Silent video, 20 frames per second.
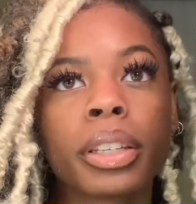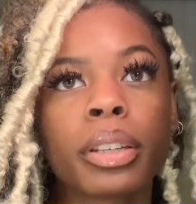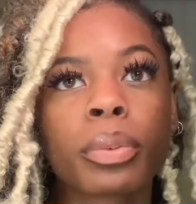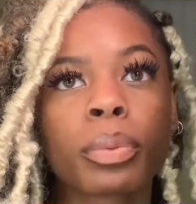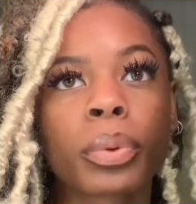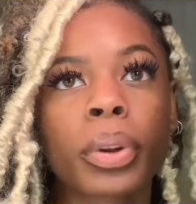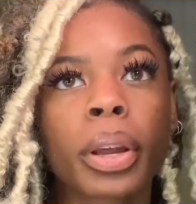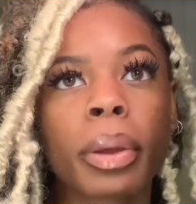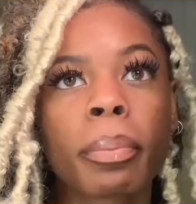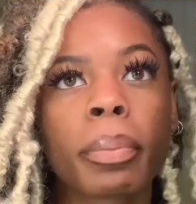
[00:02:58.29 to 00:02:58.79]
And
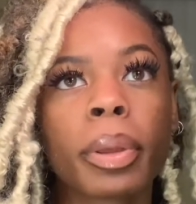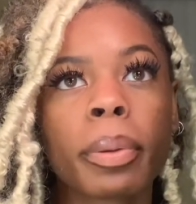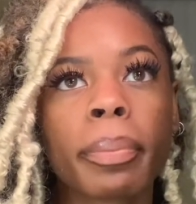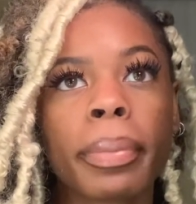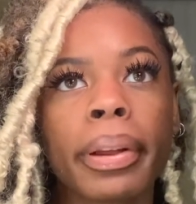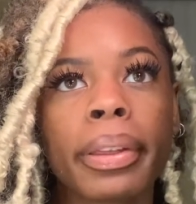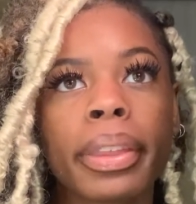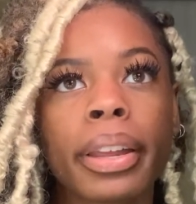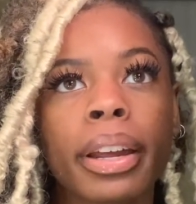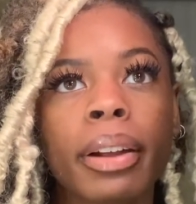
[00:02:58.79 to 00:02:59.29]
what I mean
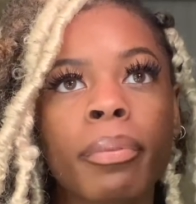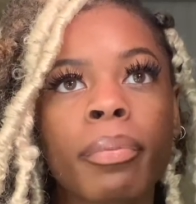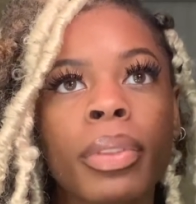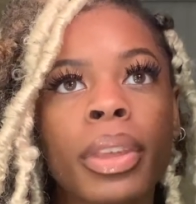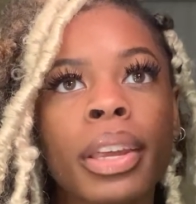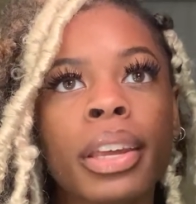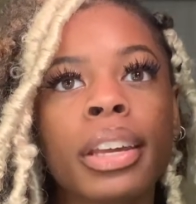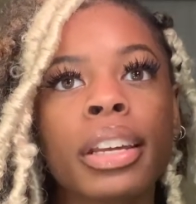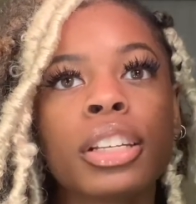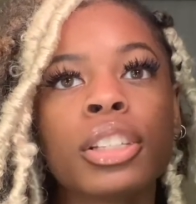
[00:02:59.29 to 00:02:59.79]
by that
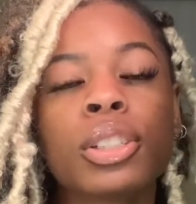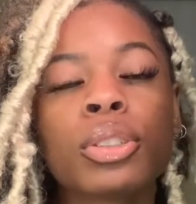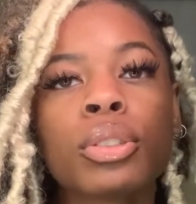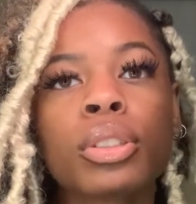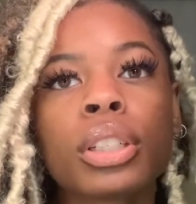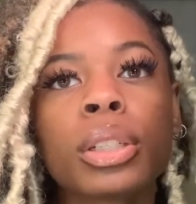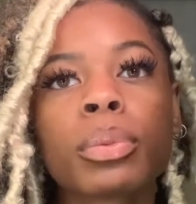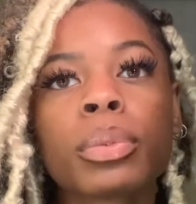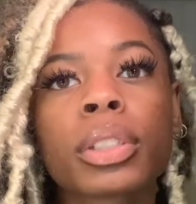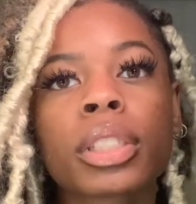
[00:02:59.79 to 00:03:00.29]
is
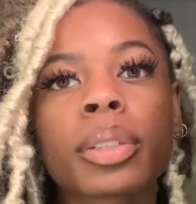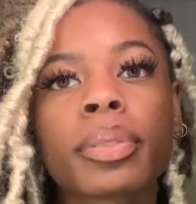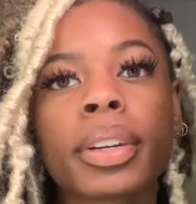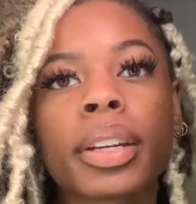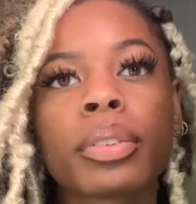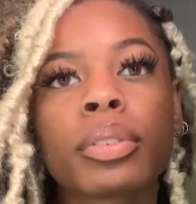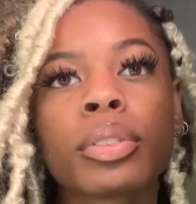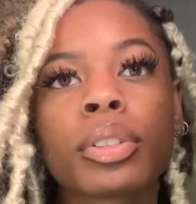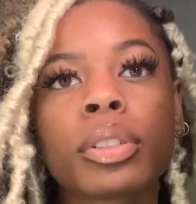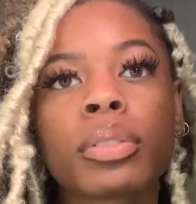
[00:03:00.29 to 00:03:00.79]
usually when someone
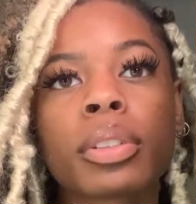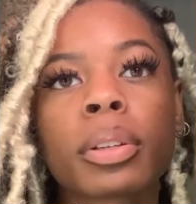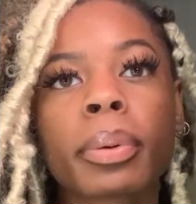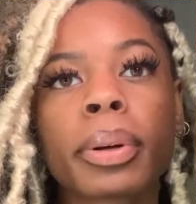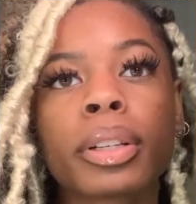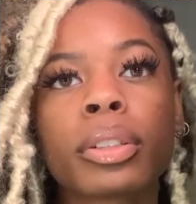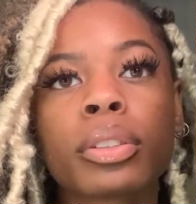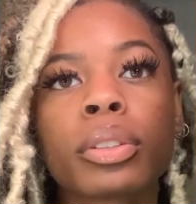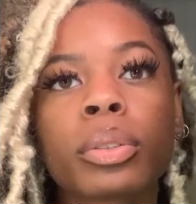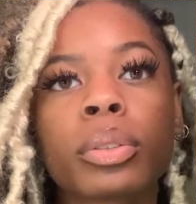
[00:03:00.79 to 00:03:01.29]
has dreams
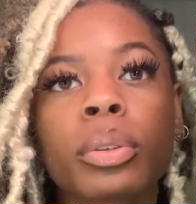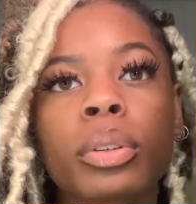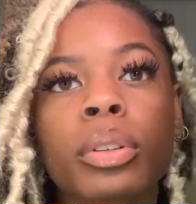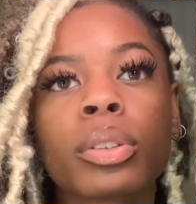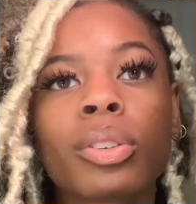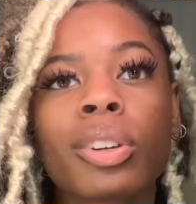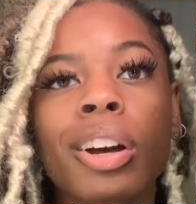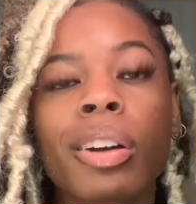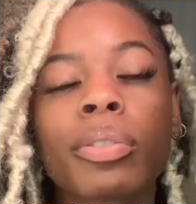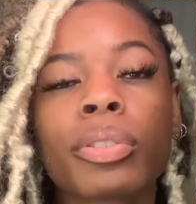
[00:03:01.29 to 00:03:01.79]
about you or
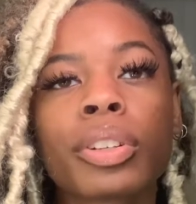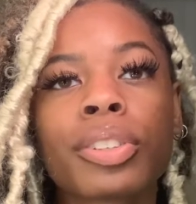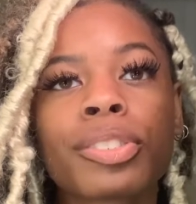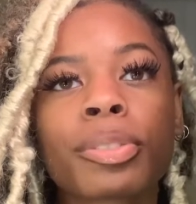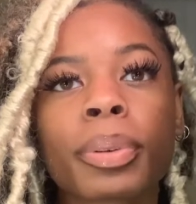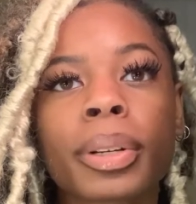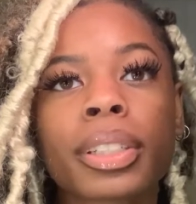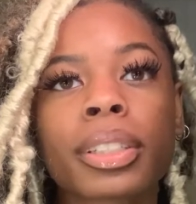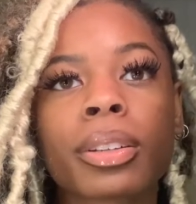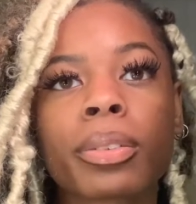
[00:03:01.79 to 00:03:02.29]
have dreams
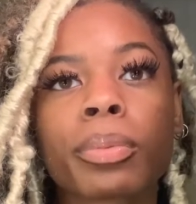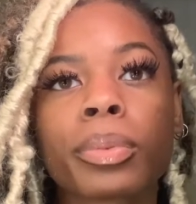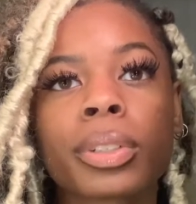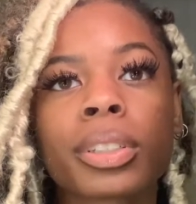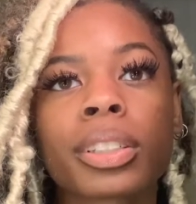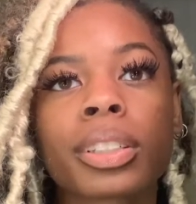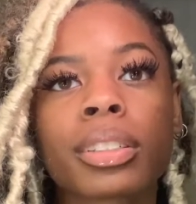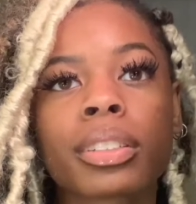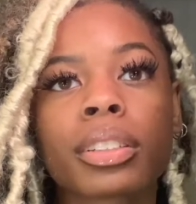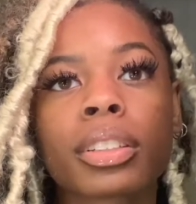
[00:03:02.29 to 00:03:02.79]
about someone's
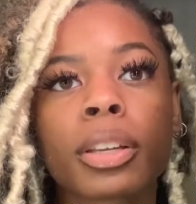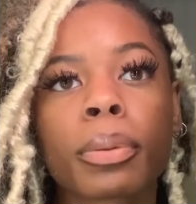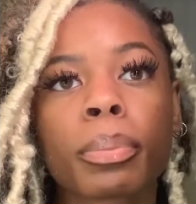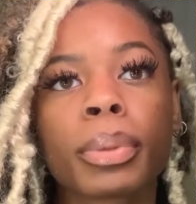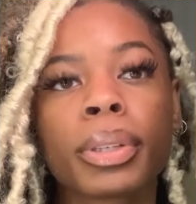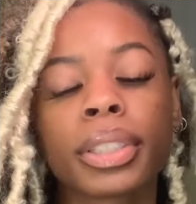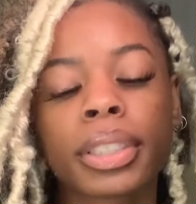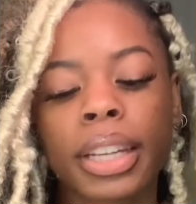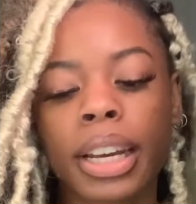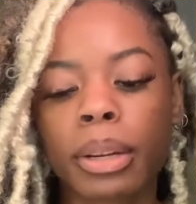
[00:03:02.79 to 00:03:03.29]
because they're
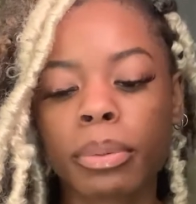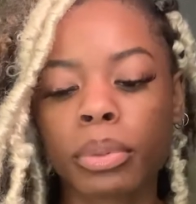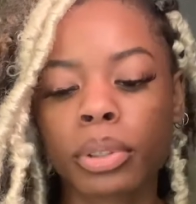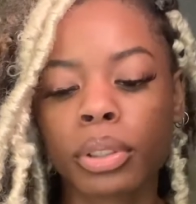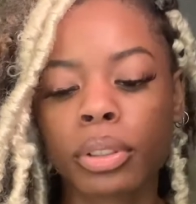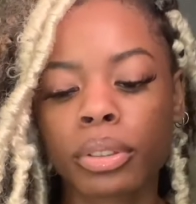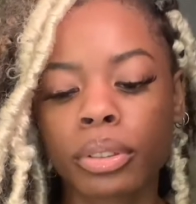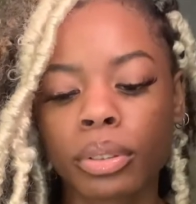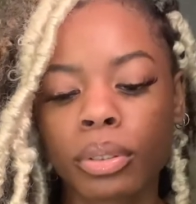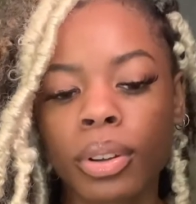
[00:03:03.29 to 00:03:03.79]
keeping tabs
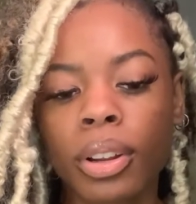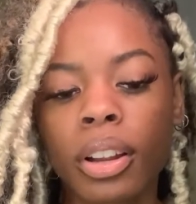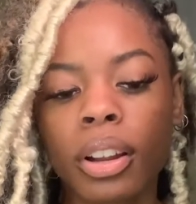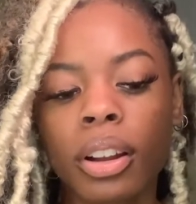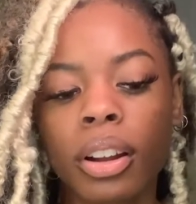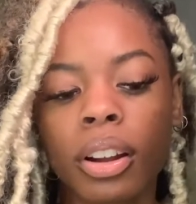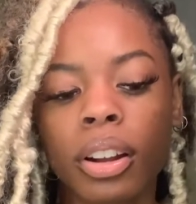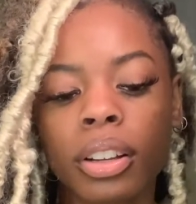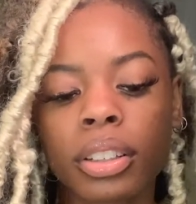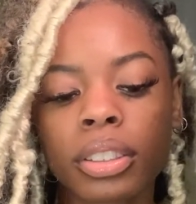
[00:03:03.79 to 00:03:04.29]
on you
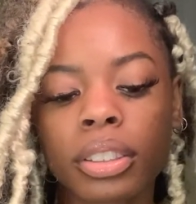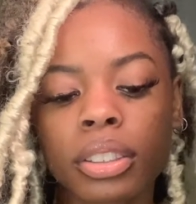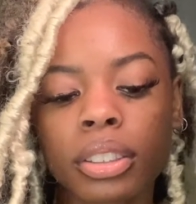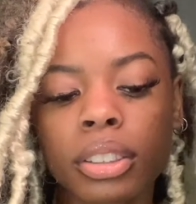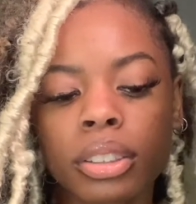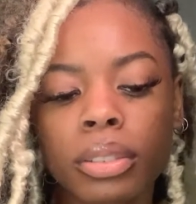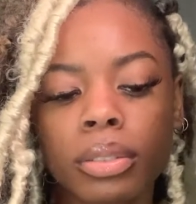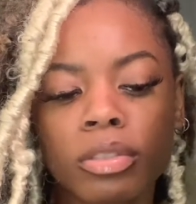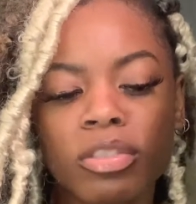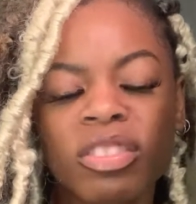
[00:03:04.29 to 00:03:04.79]

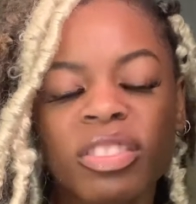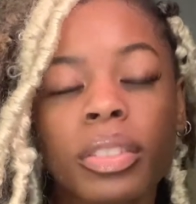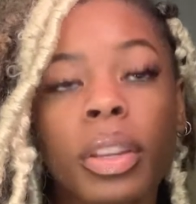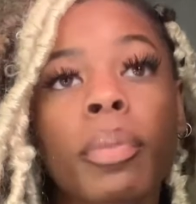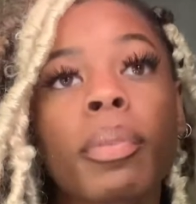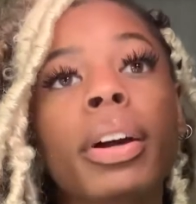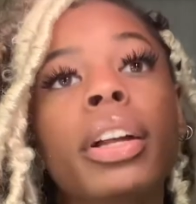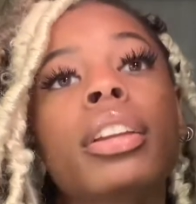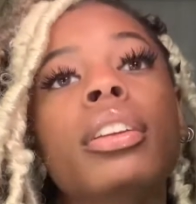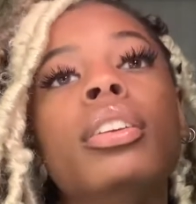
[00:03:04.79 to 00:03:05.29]
also,
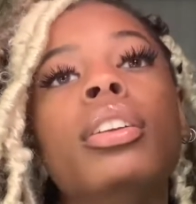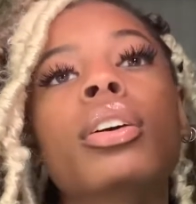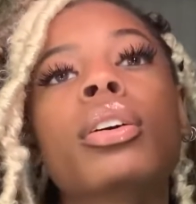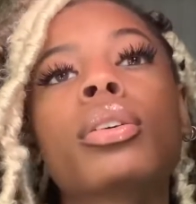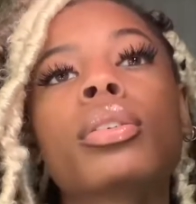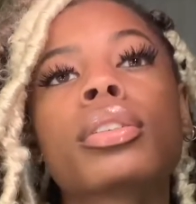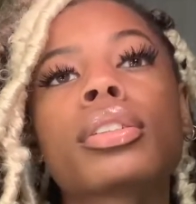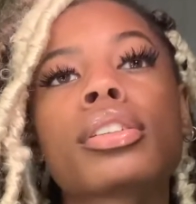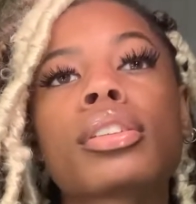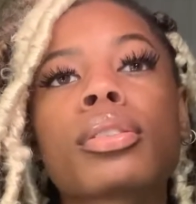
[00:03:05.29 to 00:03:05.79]
my
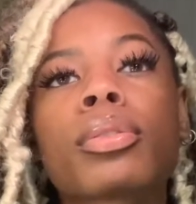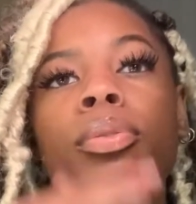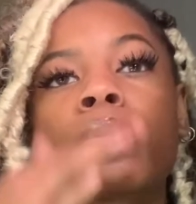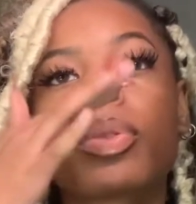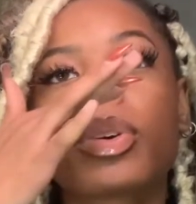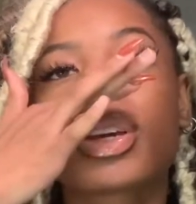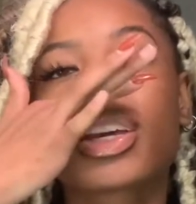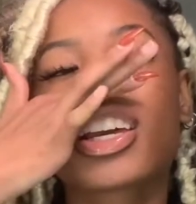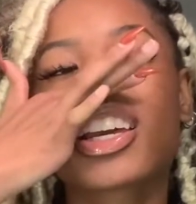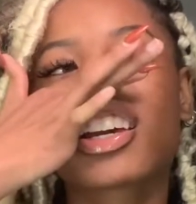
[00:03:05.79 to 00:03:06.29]
nose is
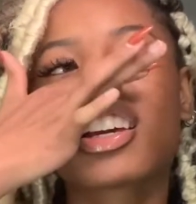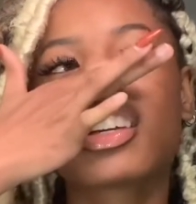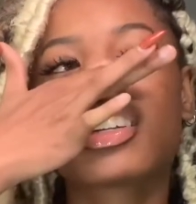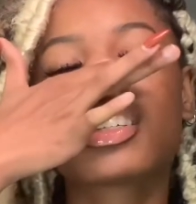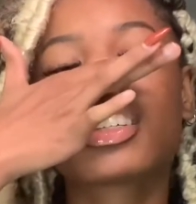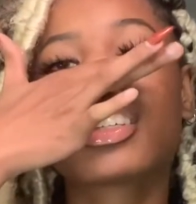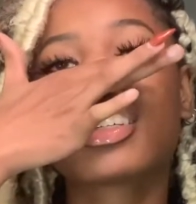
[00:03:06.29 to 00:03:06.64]
freaking itchy.